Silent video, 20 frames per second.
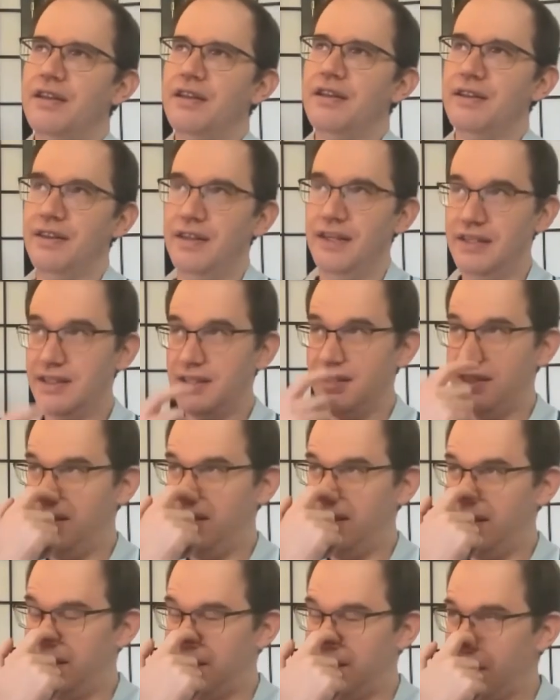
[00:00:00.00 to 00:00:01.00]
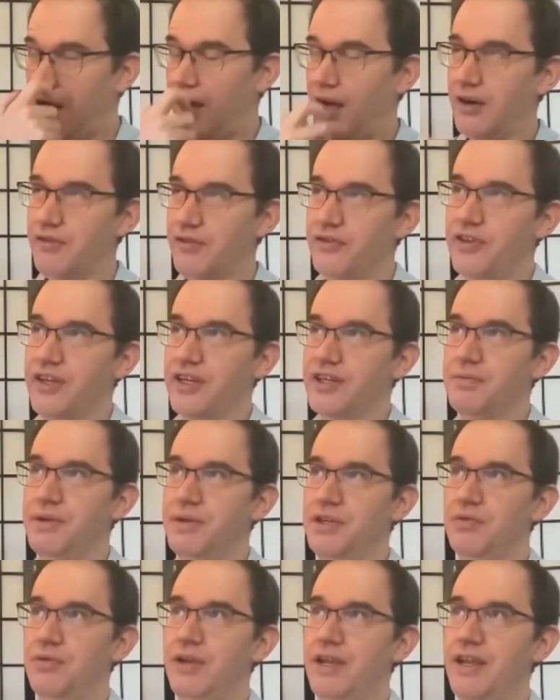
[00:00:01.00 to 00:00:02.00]
This conflict
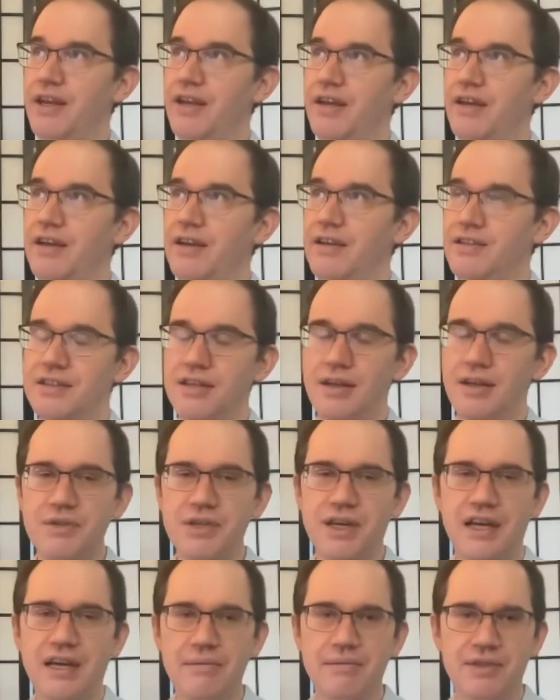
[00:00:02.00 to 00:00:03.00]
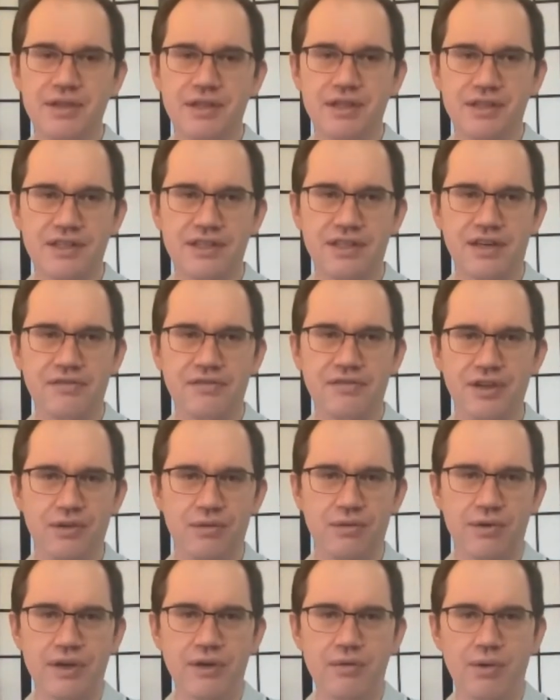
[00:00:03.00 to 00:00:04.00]
between sometimes the stuff
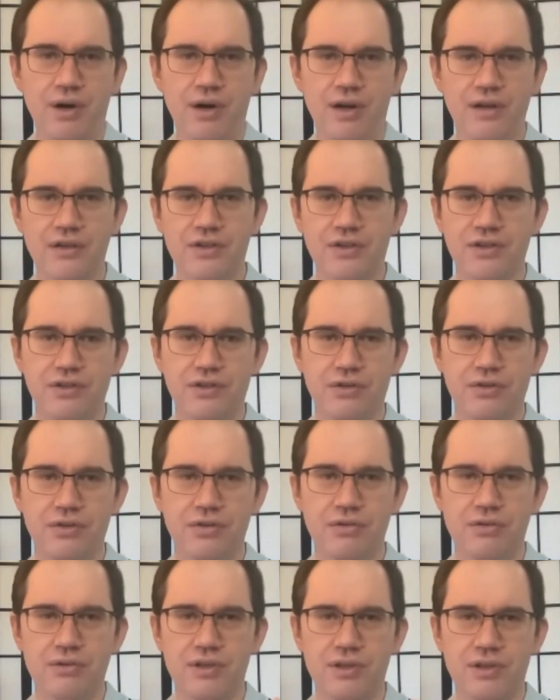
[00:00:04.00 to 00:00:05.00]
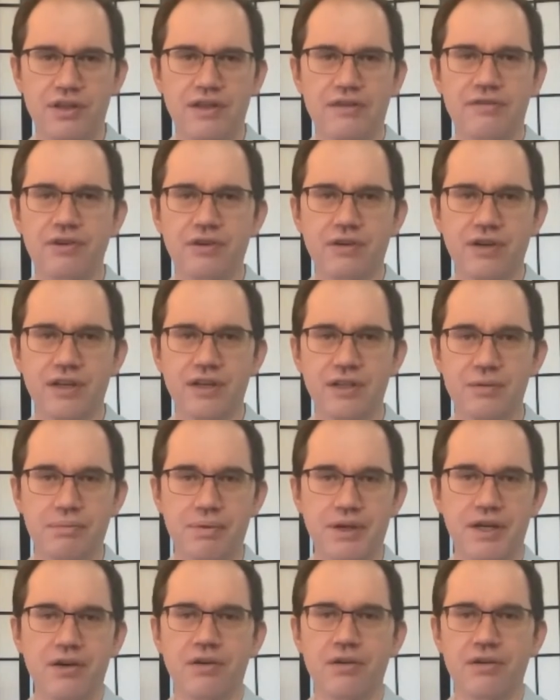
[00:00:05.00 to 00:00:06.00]
that we want to deliver is
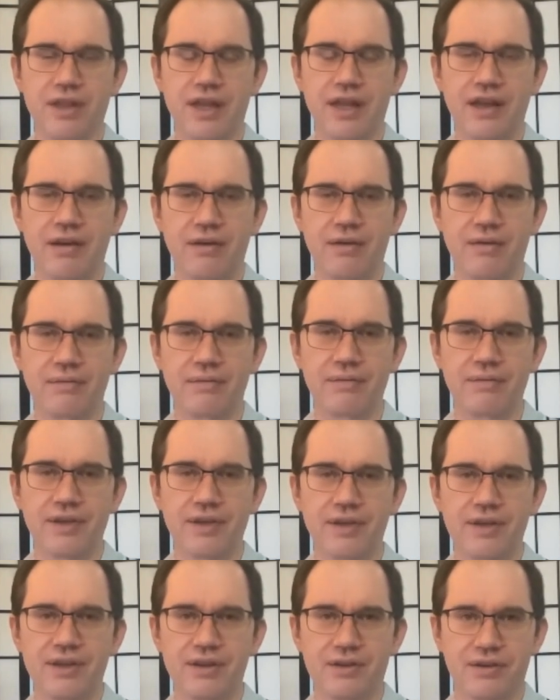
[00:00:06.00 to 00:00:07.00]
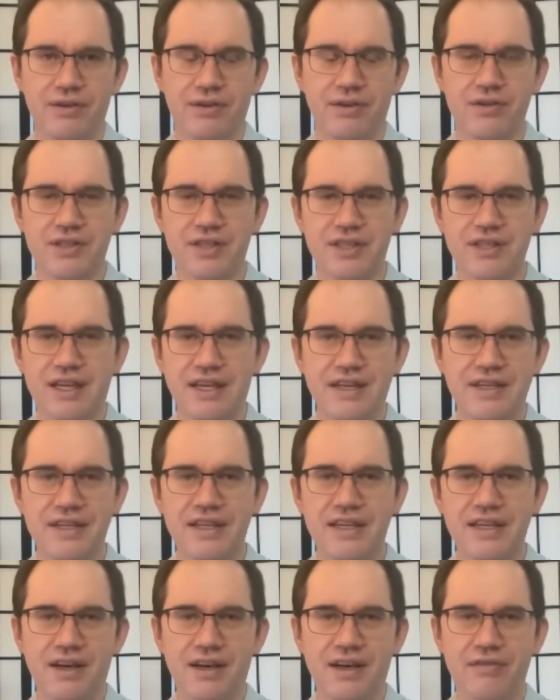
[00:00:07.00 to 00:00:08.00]
bigger than there's this
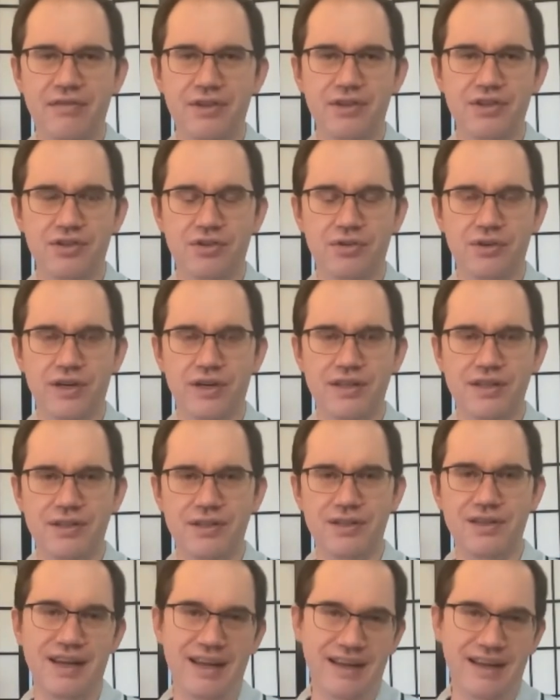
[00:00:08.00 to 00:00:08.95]
idea of the stories,